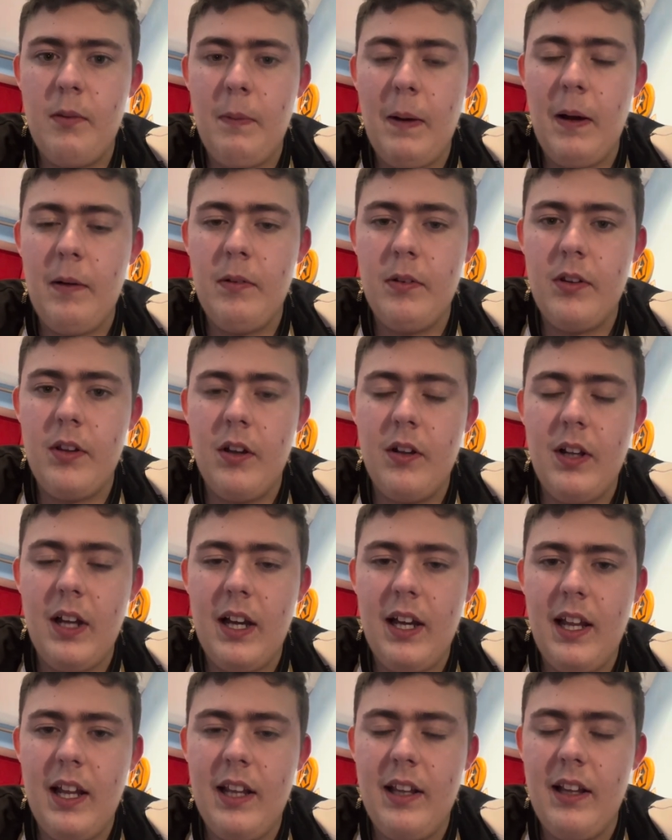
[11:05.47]
but haven't shown
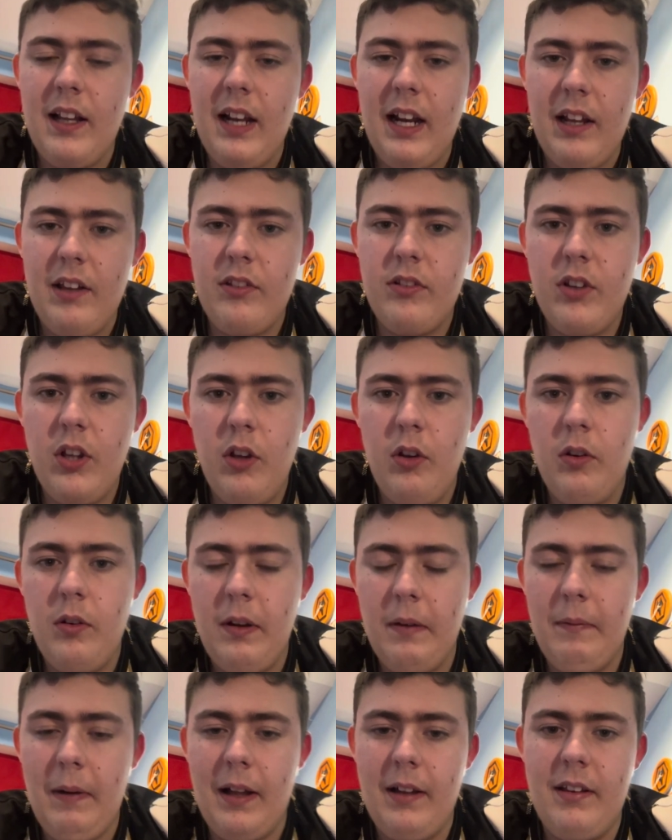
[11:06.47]
that in the last two
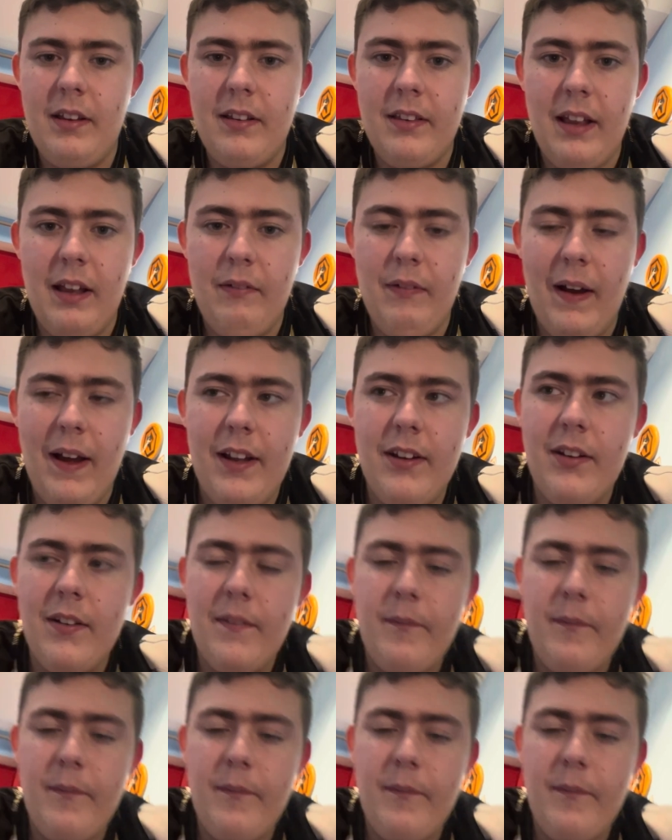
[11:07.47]
matches they've had,